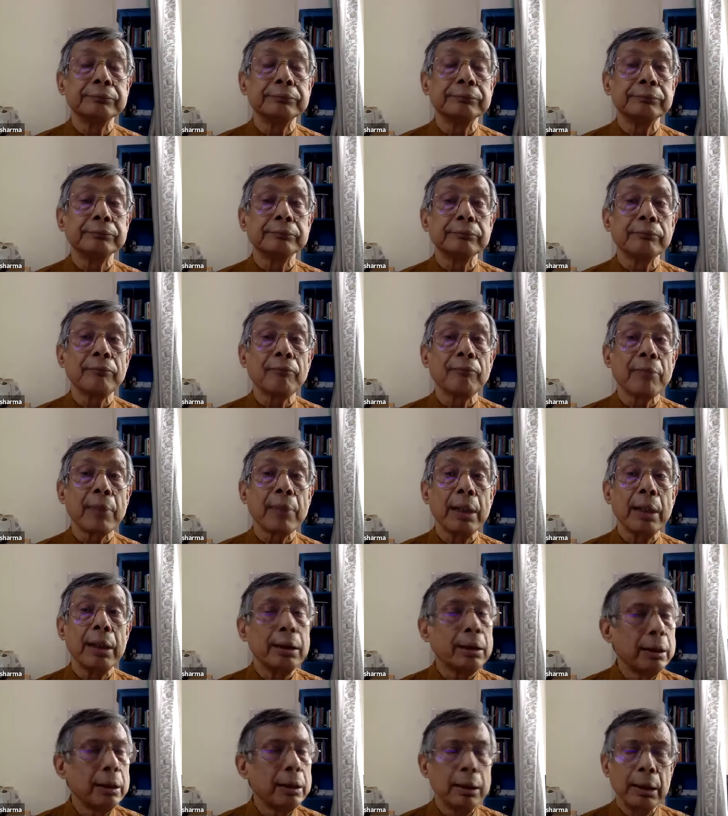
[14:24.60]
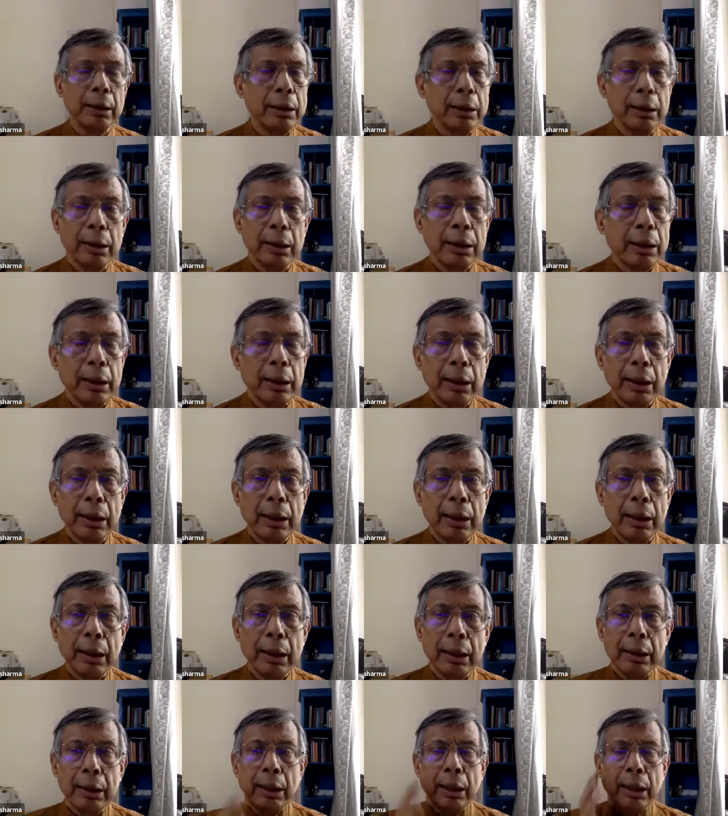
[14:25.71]

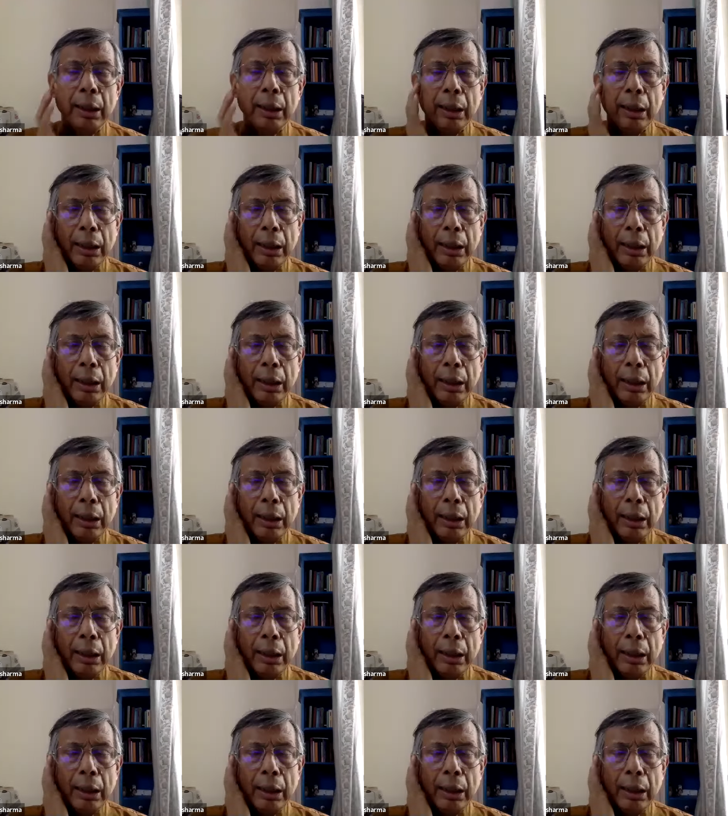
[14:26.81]
(no one is talking)